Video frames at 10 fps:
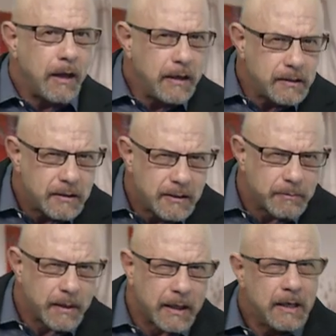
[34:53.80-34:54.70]
Now listen
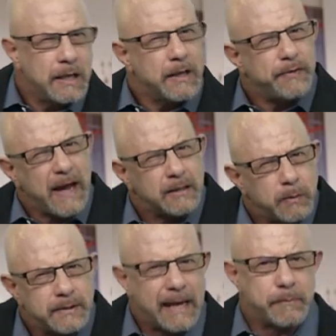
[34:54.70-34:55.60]
to me.
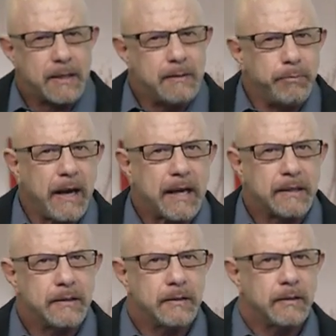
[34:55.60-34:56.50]
That's what's happening in
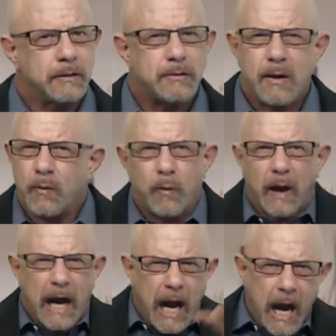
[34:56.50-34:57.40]
brand. You say,
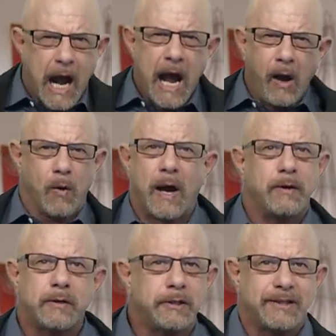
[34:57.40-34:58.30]
how?
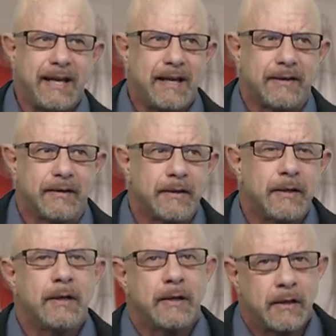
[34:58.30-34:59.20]
I don't understand.
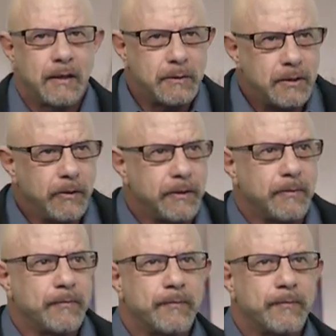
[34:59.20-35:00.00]
Let me show you.